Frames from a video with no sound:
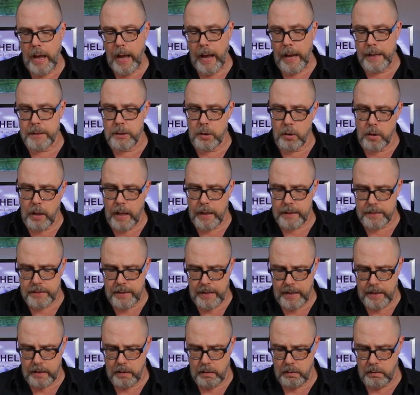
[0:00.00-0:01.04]
I do like
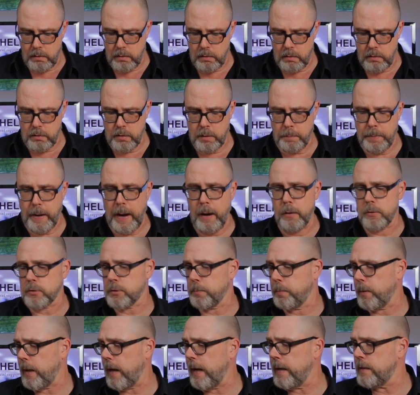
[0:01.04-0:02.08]
that the power
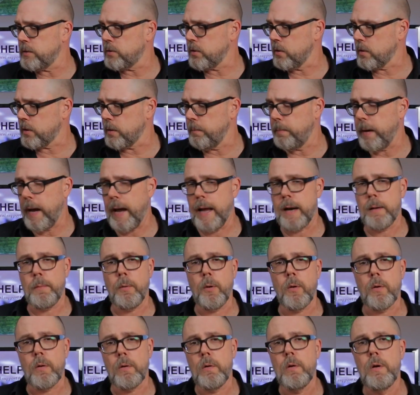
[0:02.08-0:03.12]
supplies are
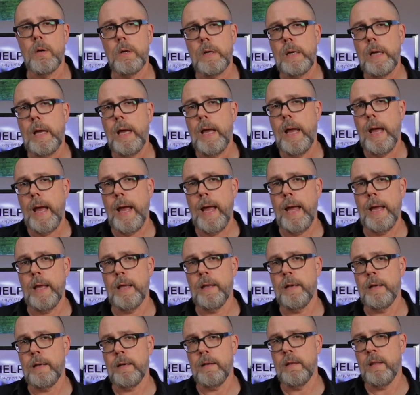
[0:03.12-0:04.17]
compatible
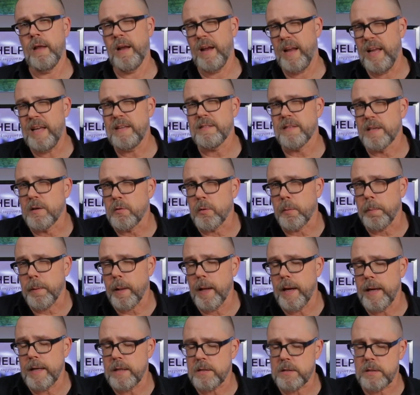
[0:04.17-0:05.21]
and easily
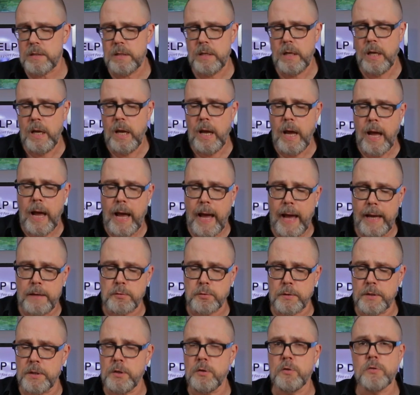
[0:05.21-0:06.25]
replaced. I
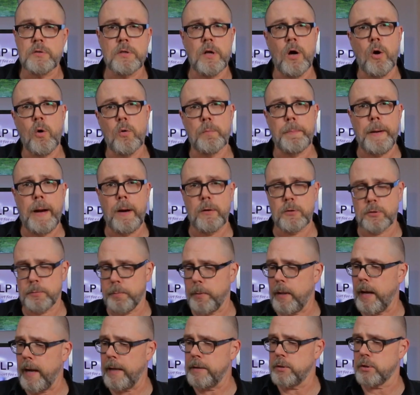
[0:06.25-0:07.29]
actually used the old power
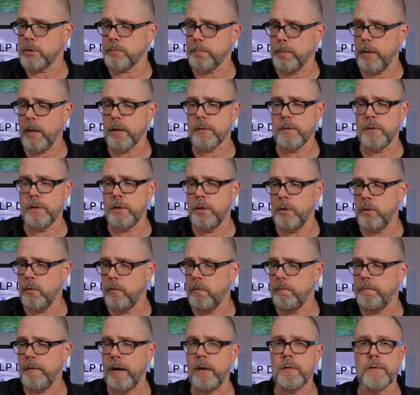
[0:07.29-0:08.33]
supply and just plugged the new
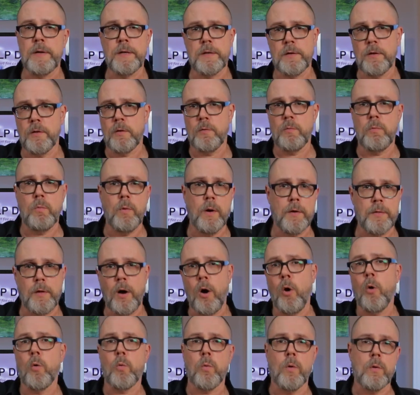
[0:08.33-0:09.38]
fountain into where the
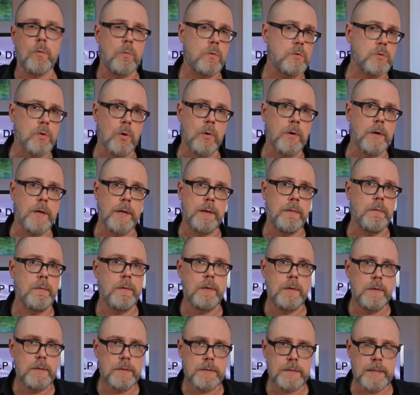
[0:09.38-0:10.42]
old one was already
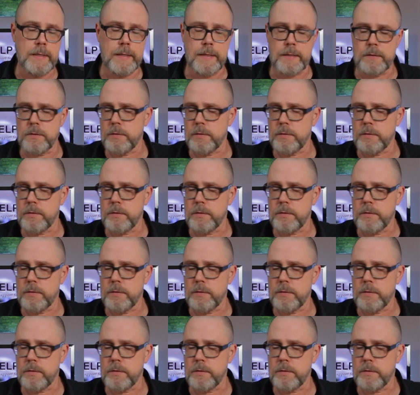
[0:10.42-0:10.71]
sitting.